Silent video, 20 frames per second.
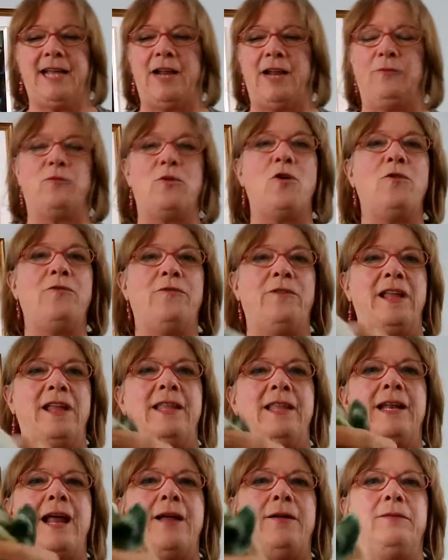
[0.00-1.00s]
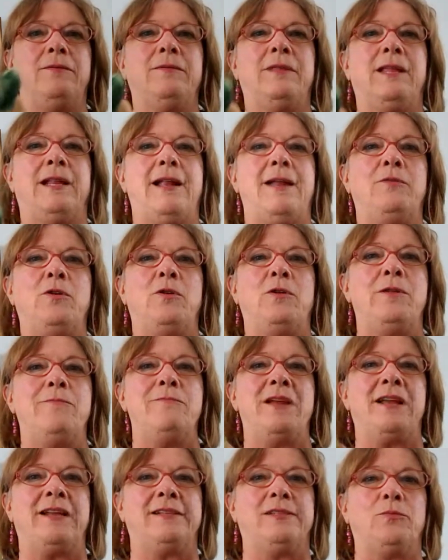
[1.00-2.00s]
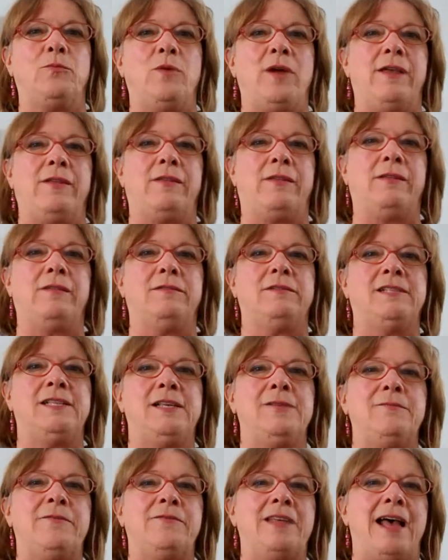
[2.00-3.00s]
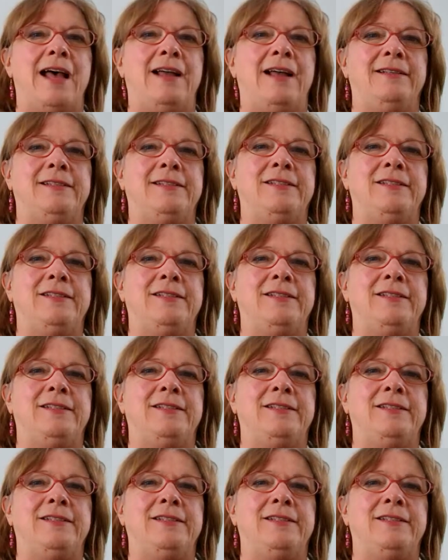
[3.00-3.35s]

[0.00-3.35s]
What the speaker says: roving that I'm going to mix with some of that.